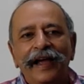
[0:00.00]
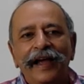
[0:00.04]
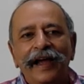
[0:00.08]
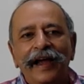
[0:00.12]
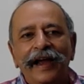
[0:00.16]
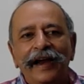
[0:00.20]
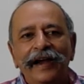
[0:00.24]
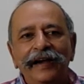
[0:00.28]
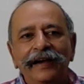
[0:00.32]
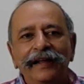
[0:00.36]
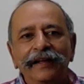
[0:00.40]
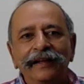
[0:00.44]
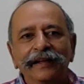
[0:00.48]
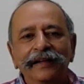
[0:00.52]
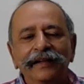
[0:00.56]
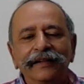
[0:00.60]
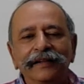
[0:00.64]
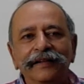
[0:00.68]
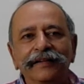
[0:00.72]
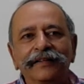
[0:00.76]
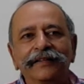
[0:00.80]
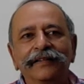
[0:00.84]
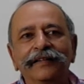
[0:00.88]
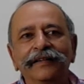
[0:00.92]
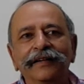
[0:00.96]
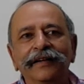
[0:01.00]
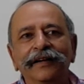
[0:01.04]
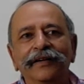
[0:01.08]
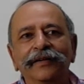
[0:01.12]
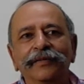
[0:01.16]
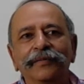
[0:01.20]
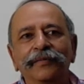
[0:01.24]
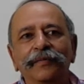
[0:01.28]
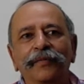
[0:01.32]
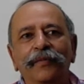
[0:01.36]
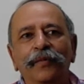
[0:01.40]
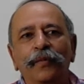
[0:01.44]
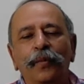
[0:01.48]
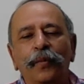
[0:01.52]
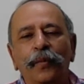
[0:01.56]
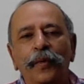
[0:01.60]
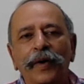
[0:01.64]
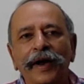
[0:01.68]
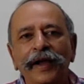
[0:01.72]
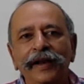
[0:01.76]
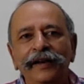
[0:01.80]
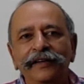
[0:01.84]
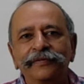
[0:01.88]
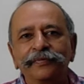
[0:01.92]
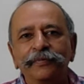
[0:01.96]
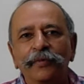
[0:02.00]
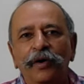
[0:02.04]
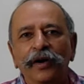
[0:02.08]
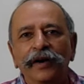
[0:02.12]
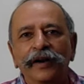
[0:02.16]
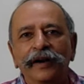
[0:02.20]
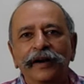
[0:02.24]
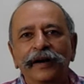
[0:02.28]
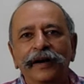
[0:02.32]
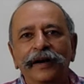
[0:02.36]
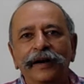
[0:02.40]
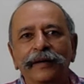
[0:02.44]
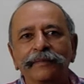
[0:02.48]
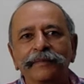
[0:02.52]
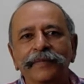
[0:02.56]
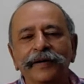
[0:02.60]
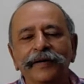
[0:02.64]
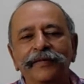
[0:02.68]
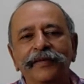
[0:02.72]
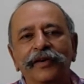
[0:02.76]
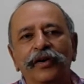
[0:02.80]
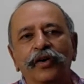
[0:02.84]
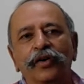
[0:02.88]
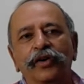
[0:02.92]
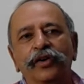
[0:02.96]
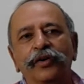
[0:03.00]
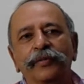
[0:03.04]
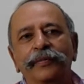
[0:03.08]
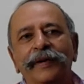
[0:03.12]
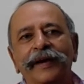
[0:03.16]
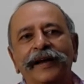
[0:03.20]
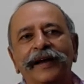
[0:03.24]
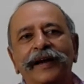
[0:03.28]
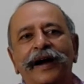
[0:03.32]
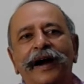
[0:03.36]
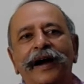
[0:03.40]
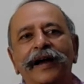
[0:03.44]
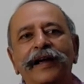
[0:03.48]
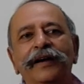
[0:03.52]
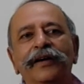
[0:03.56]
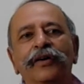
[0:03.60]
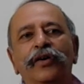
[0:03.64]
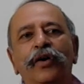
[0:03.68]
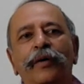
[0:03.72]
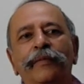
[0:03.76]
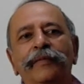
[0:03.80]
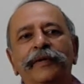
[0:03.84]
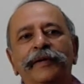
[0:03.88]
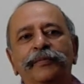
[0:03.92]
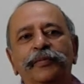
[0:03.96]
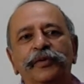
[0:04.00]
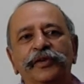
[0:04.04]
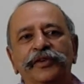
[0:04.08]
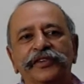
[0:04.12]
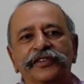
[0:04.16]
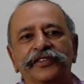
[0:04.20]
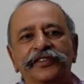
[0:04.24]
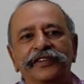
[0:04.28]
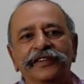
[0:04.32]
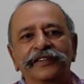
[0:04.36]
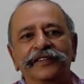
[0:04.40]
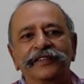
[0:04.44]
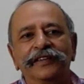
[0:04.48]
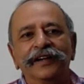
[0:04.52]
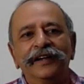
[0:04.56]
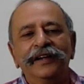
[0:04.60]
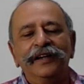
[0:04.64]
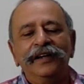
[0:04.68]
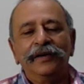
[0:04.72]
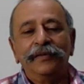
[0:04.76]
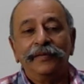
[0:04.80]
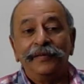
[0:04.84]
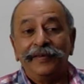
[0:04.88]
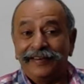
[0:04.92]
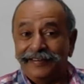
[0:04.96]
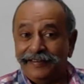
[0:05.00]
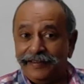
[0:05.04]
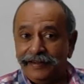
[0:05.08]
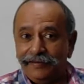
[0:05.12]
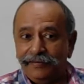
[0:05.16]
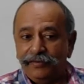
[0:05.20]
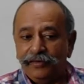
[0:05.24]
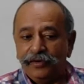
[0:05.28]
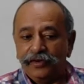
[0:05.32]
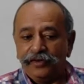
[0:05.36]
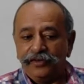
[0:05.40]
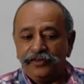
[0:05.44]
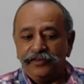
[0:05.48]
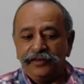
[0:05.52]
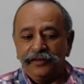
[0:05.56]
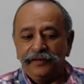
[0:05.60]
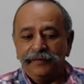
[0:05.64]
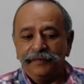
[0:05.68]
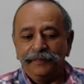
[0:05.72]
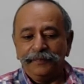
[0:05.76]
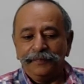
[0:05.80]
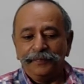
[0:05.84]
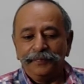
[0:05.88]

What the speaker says: and the Shia, while smaller in number, were occupying higher government positions, which they have lost.